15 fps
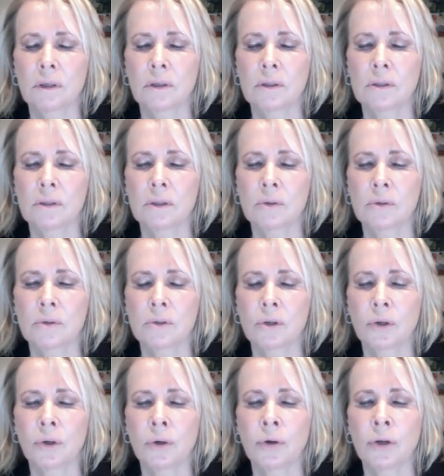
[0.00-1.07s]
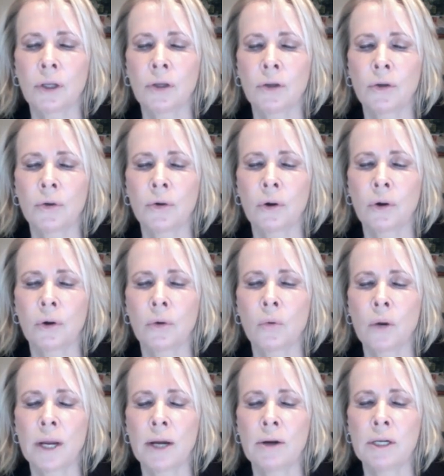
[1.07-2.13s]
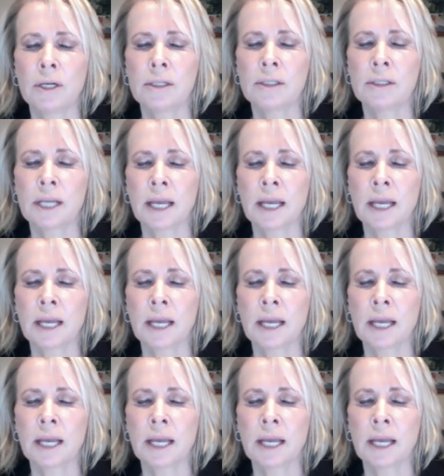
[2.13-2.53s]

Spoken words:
So turning your awareness